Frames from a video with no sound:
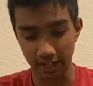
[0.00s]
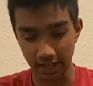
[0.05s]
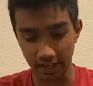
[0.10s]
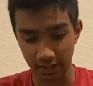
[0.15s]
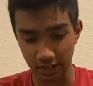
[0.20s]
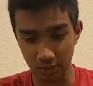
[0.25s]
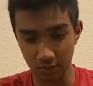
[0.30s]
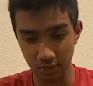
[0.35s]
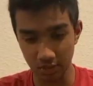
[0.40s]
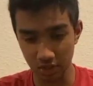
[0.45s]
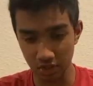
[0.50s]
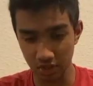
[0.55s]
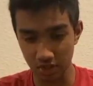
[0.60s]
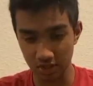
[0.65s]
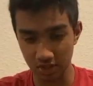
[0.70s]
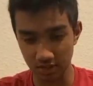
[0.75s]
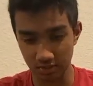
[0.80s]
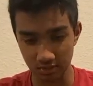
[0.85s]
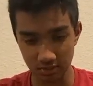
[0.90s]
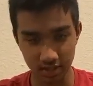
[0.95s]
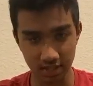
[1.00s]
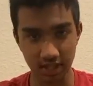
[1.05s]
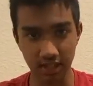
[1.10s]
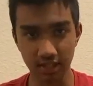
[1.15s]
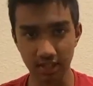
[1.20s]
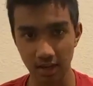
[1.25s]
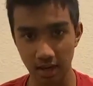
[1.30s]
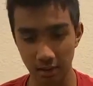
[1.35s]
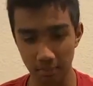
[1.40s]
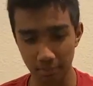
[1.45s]
Like, you can just stand
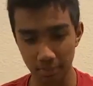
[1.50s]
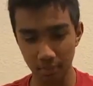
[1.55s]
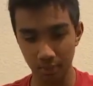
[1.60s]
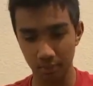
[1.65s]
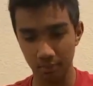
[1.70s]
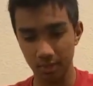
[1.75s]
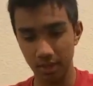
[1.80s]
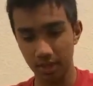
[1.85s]
it up, boom.